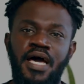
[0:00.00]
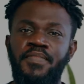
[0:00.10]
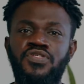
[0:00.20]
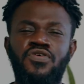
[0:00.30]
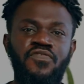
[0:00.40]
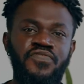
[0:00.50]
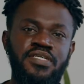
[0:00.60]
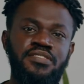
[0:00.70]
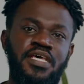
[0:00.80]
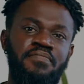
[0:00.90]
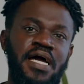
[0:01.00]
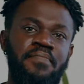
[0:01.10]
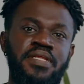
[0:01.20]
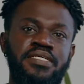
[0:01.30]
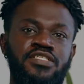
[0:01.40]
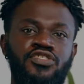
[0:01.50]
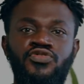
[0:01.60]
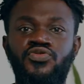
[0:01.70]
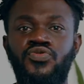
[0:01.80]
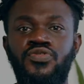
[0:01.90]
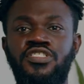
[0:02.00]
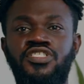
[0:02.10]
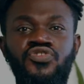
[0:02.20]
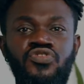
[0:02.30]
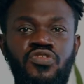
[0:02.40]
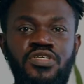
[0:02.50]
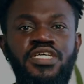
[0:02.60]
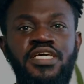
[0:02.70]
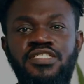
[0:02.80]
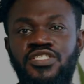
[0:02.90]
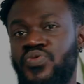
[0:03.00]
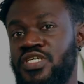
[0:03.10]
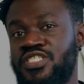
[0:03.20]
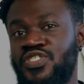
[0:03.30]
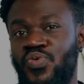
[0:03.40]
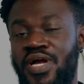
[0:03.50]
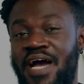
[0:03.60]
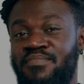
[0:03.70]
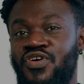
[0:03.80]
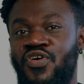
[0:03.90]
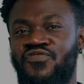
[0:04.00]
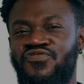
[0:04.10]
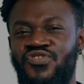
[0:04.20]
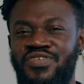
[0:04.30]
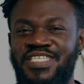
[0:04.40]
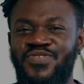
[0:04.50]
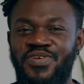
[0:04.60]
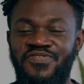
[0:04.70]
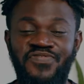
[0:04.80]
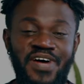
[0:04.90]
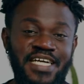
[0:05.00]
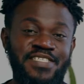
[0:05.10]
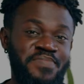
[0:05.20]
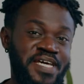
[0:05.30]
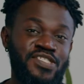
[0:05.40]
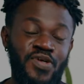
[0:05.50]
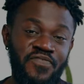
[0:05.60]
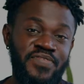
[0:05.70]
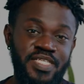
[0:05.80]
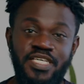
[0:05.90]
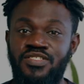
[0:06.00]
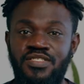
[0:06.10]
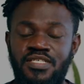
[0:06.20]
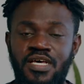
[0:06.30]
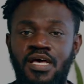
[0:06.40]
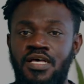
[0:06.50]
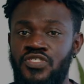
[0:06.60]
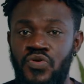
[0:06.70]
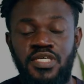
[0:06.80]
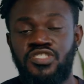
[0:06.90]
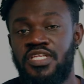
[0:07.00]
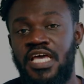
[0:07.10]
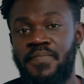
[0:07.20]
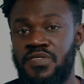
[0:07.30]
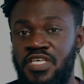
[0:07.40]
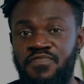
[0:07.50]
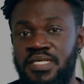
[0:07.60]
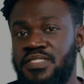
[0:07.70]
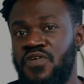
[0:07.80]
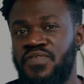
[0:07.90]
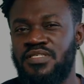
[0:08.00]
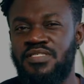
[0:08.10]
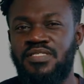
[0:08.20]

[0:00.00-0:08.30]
I'm also confident in my ability to deduce logic in situations where I'm not confronted with fact-based conversations. So essentially, I perceive myself as